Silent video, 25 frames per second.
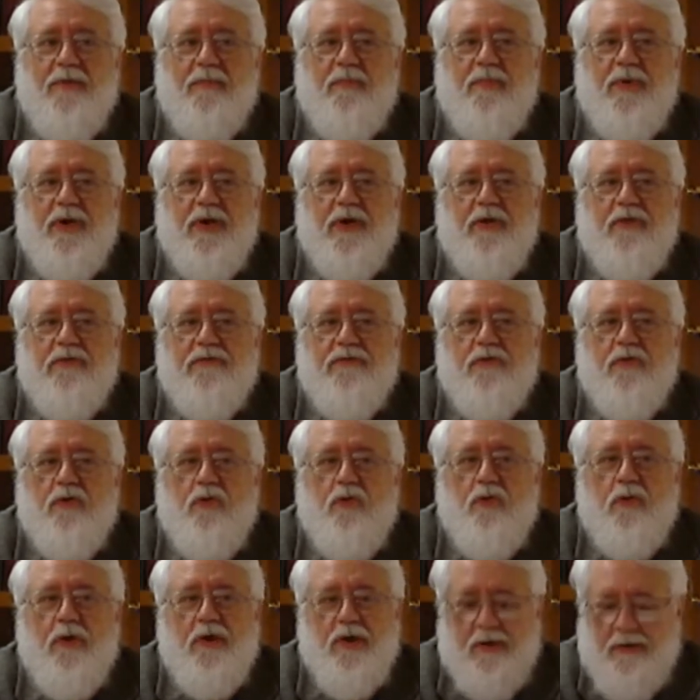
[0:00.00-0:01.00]
But
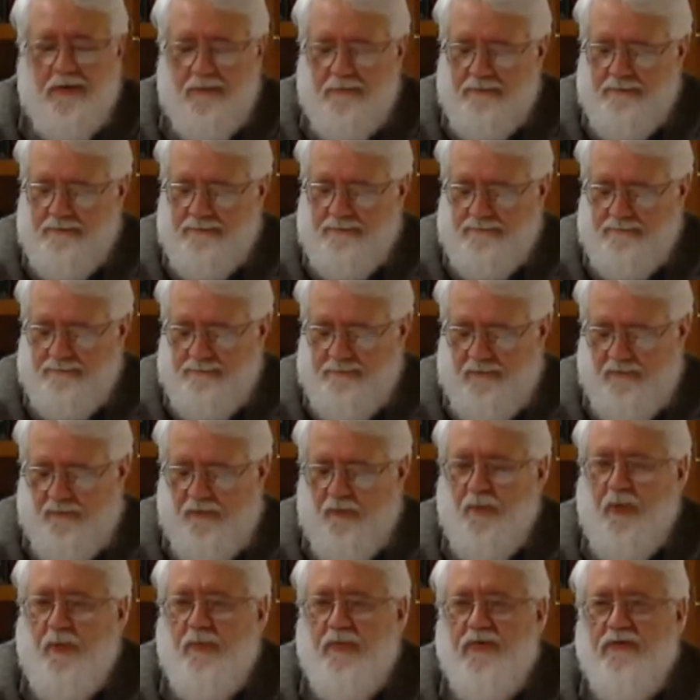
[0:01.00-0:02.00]
also
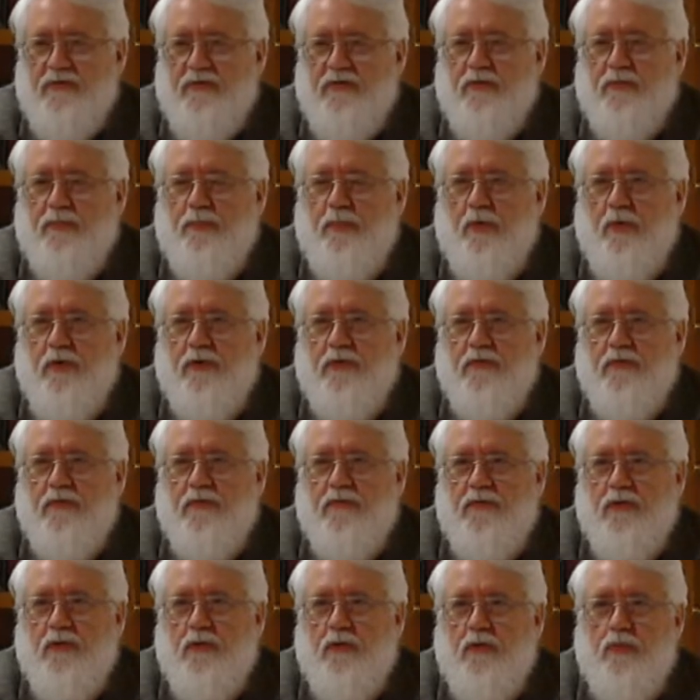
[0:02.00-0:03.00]
from a business point of
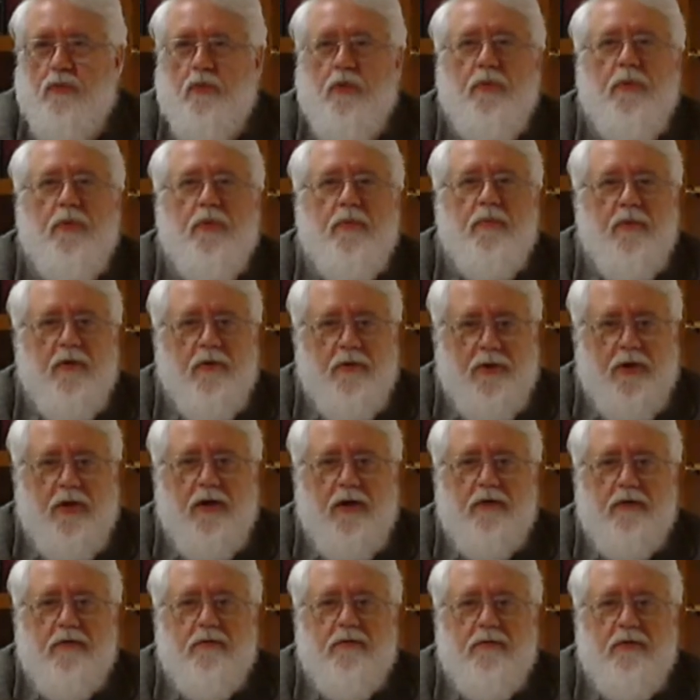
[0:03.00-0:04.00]
view, Rupert
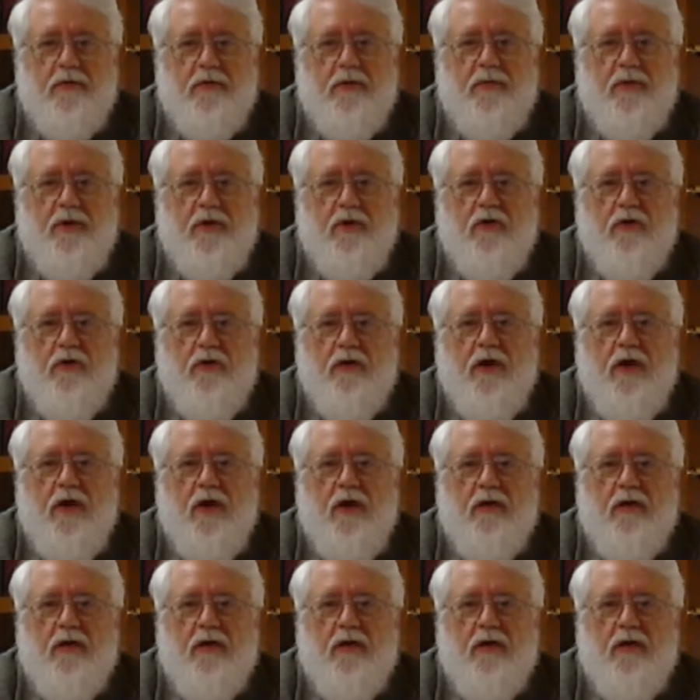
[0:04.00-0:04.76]
Murdoch would be a good